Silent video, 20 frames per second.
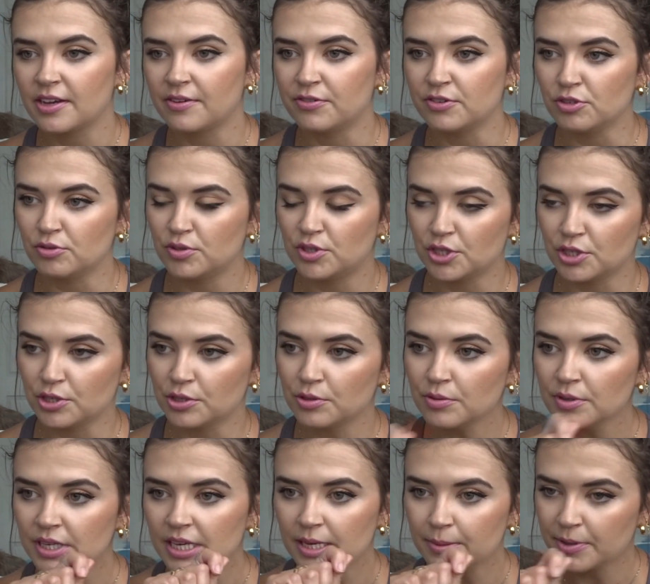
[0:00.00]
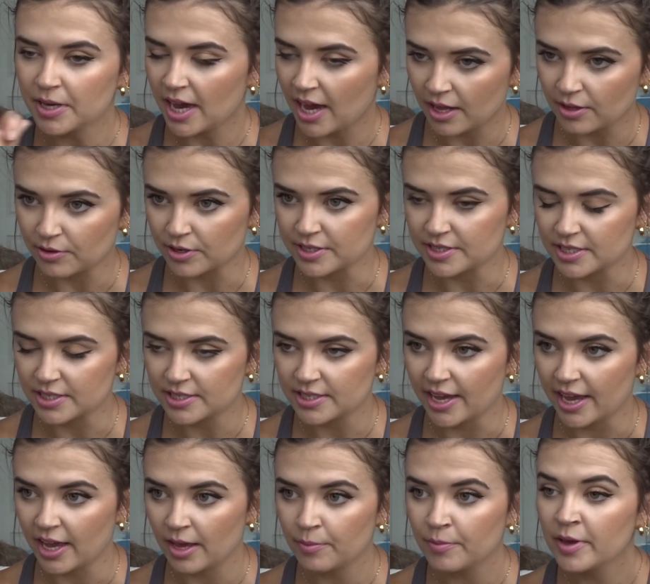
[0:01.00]
If you do, keep calories the
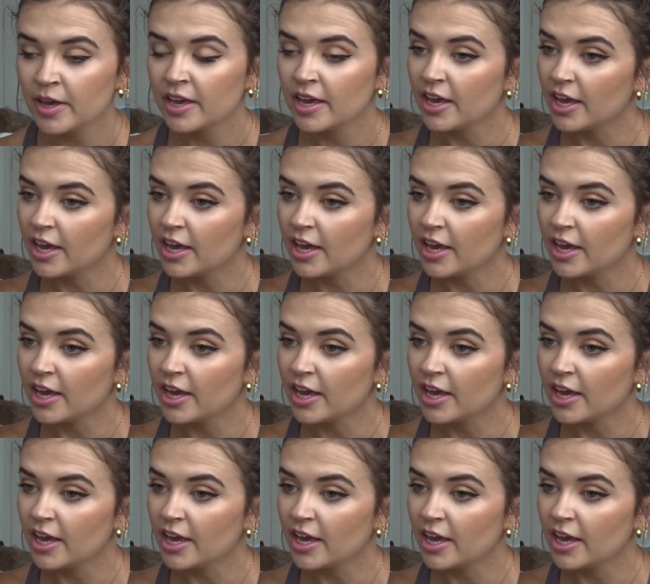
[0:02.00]
same.